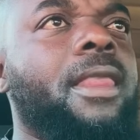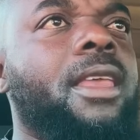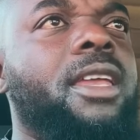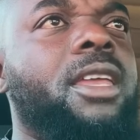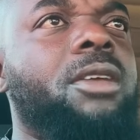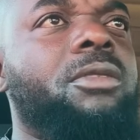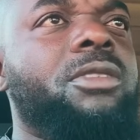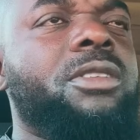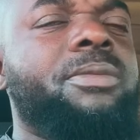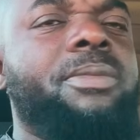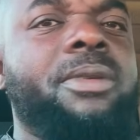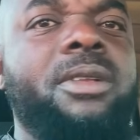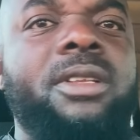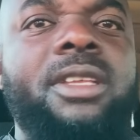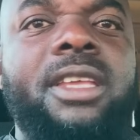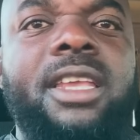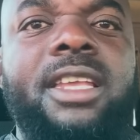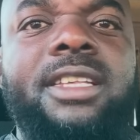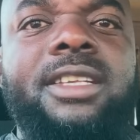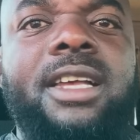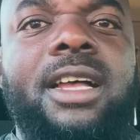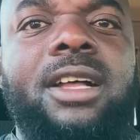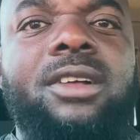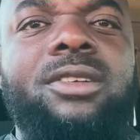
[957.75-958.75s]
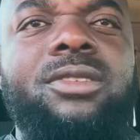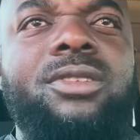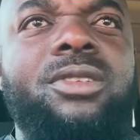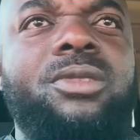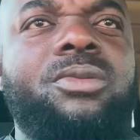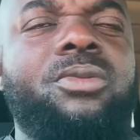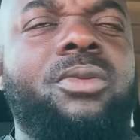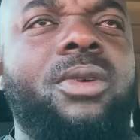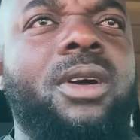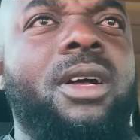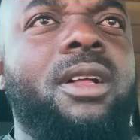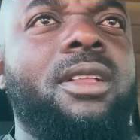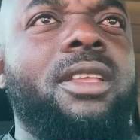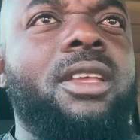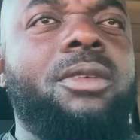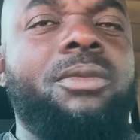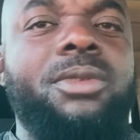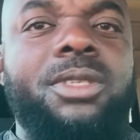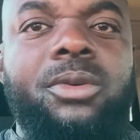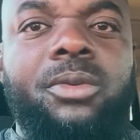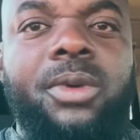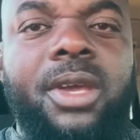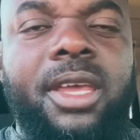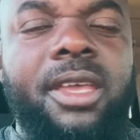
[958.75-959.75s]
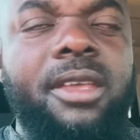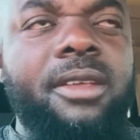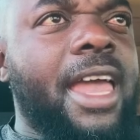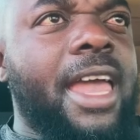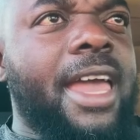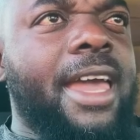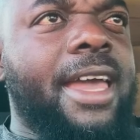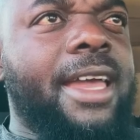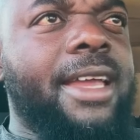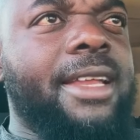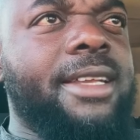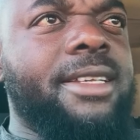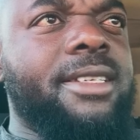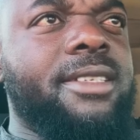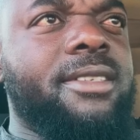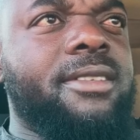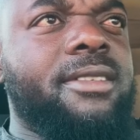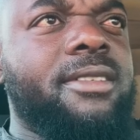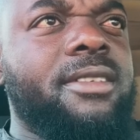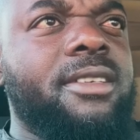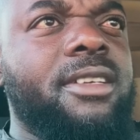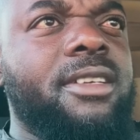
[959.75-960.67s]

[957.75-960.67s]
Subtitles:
He was building his house while he was away, and